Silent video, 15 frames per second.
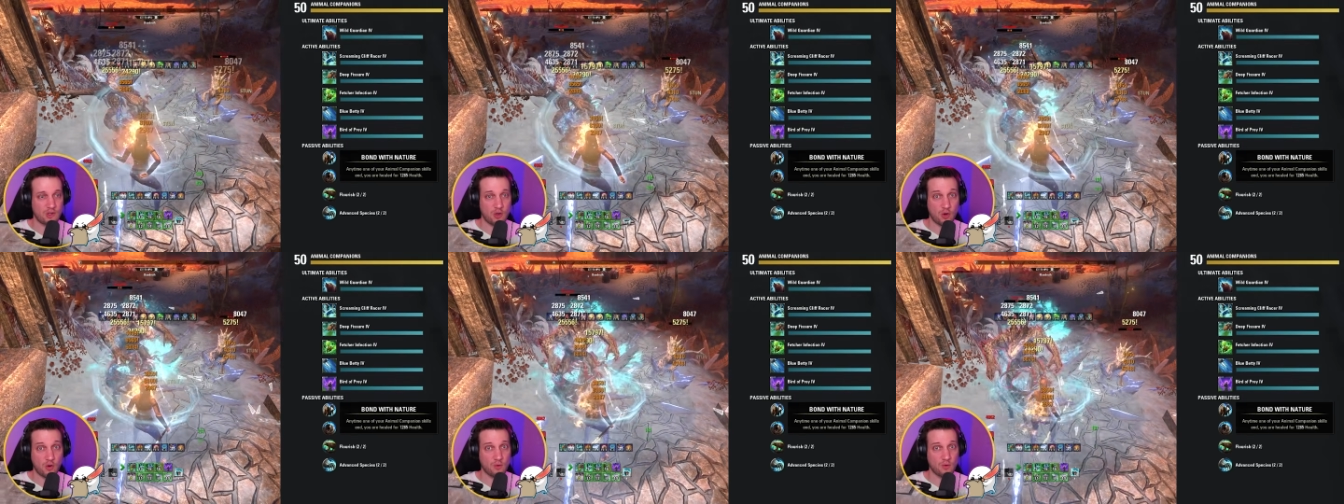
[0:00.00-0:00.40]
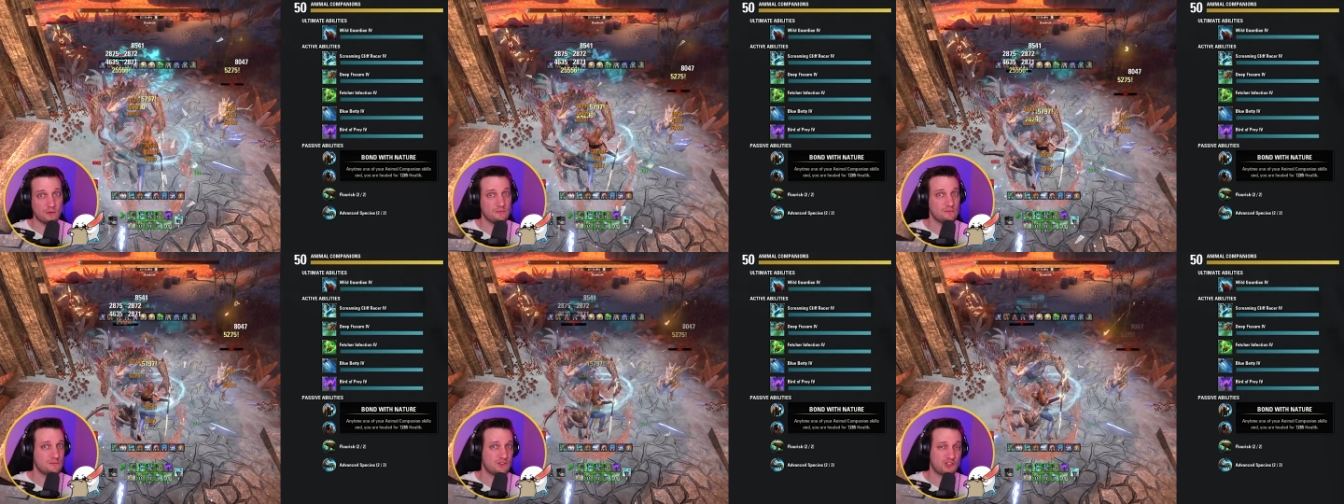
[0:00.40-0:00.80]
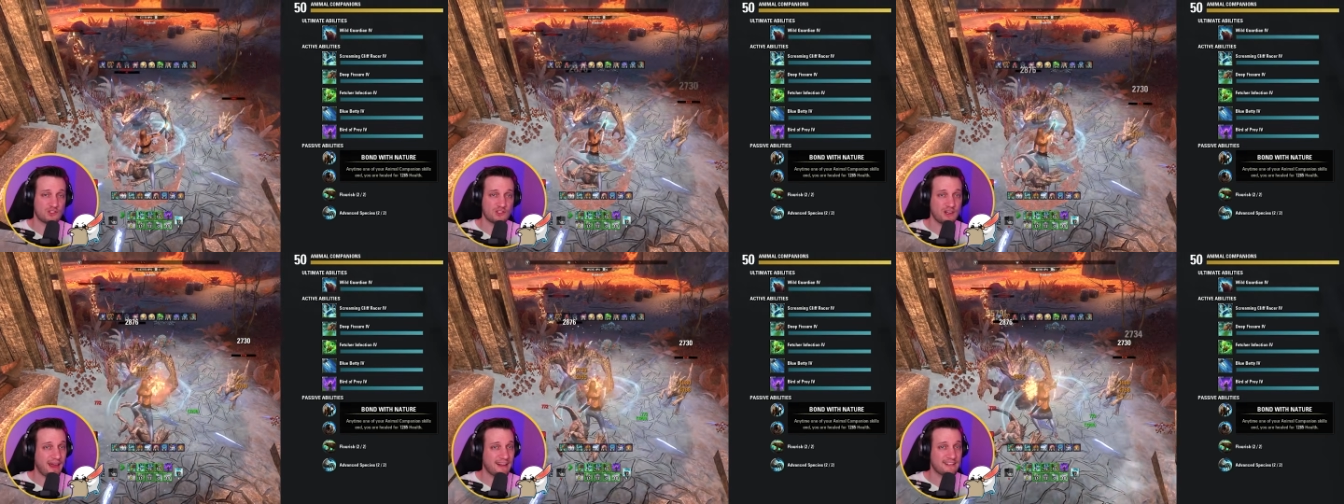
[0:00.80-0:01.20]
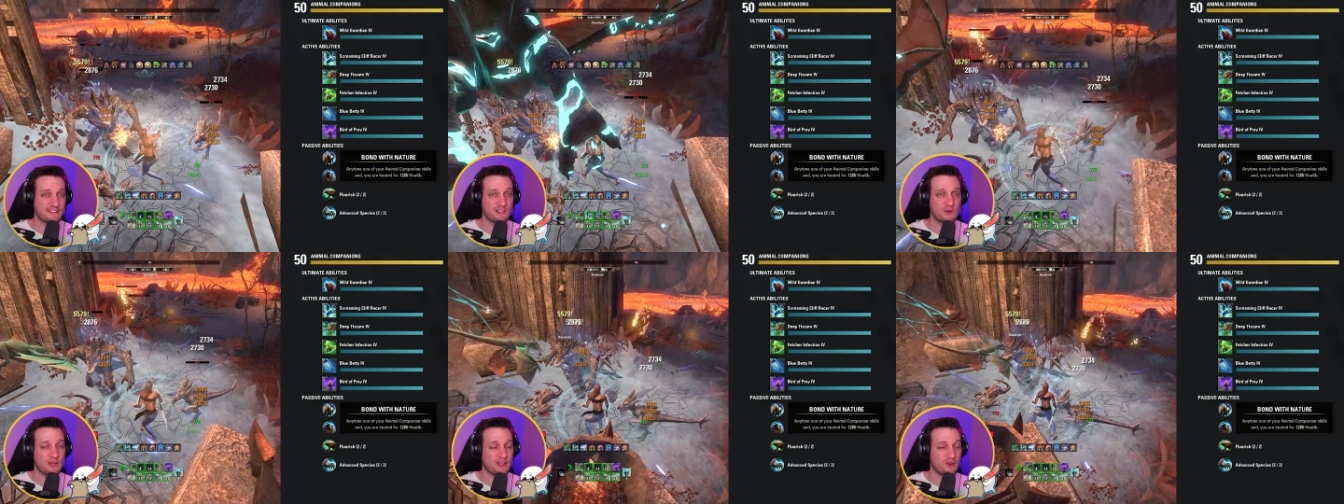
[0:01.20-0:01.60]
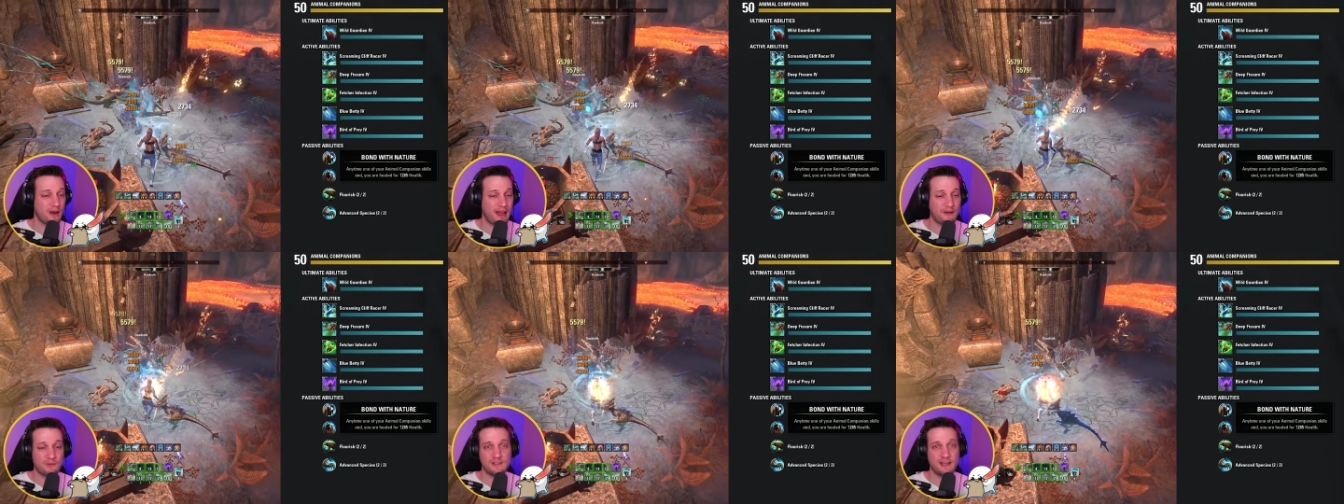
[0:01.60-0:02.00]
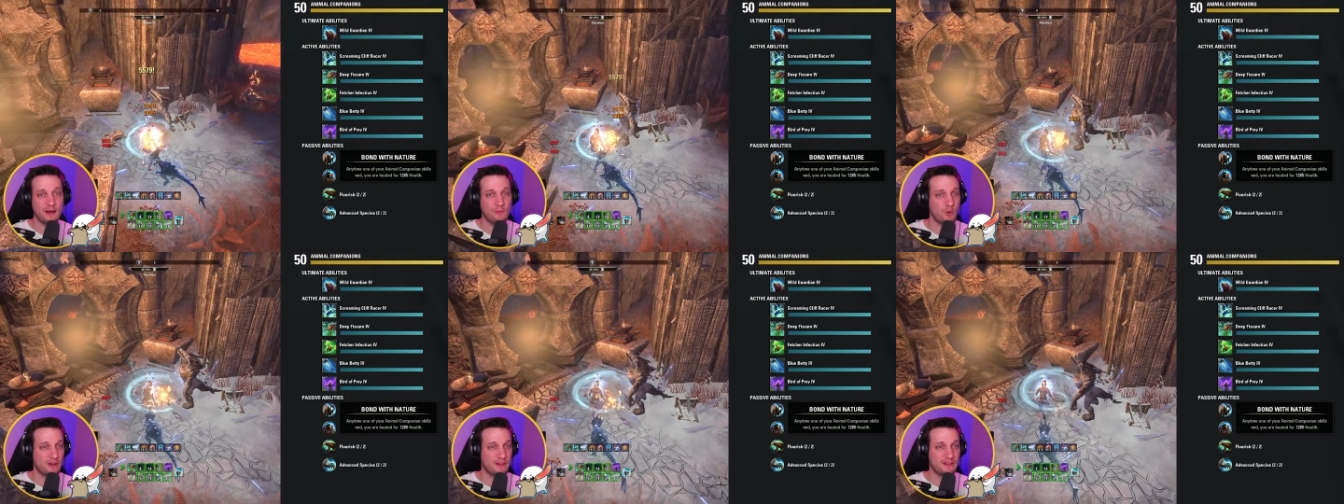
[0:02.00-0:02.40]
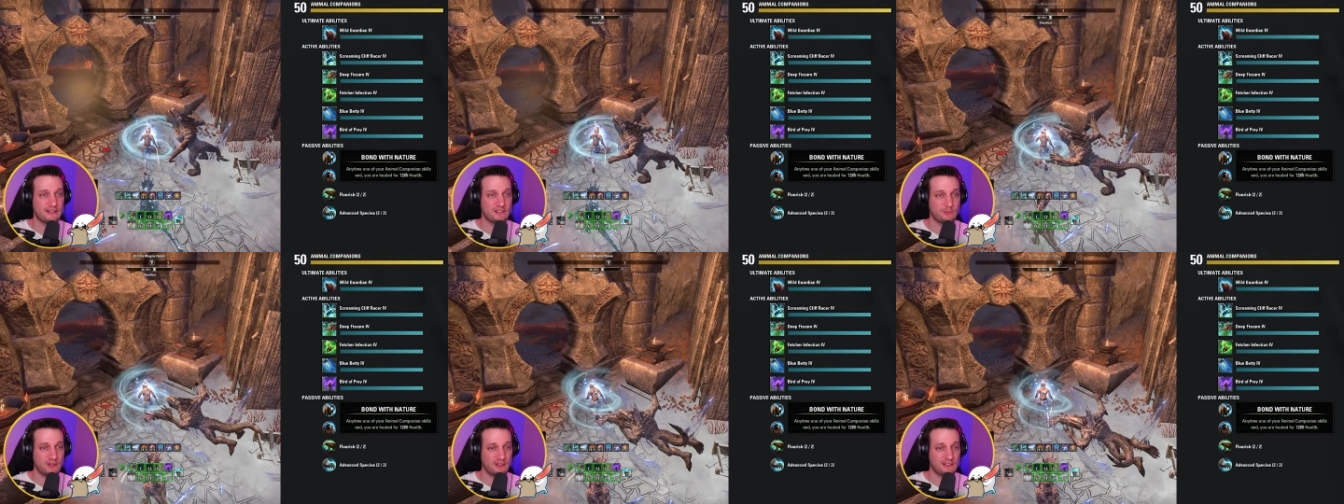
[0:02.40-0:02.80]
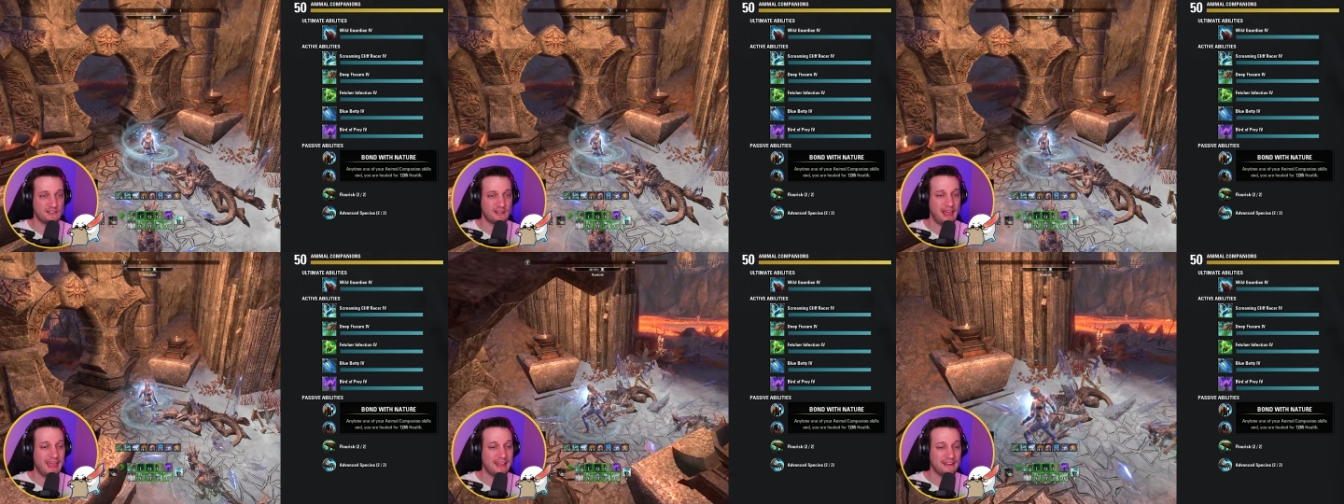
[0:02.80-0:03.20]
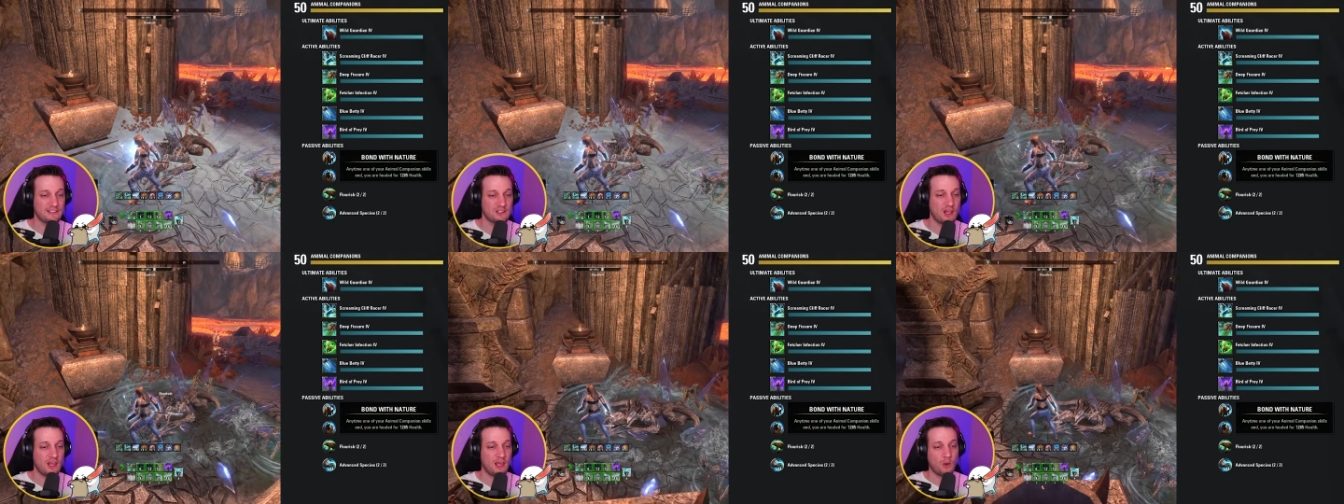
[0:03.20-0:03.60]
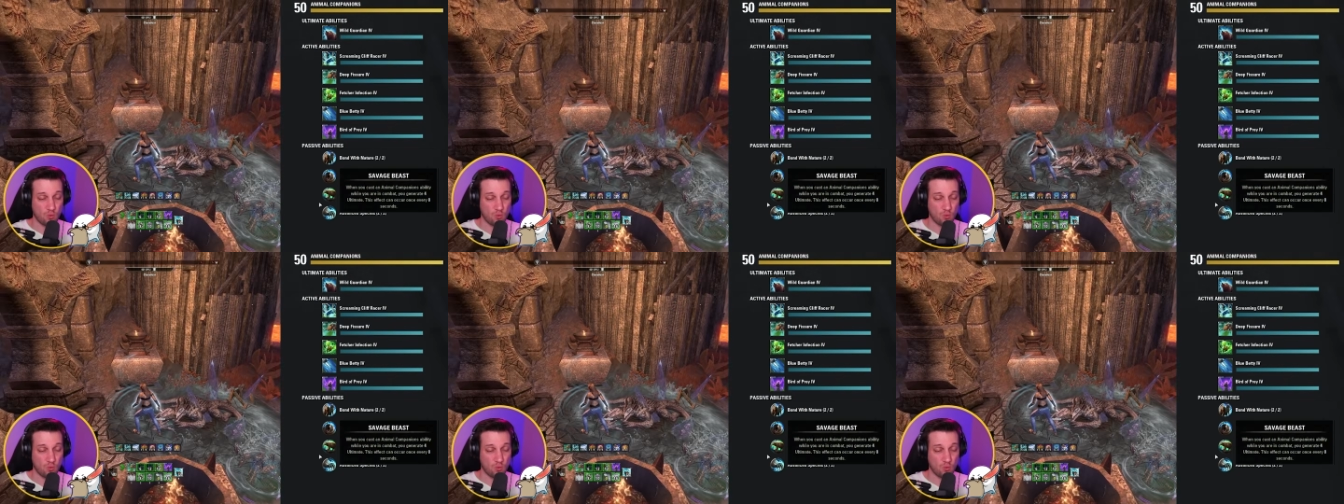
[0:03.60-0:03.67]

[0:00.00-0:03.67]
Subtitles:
Cool. It's just a nice little heal every time one of these abilities ends.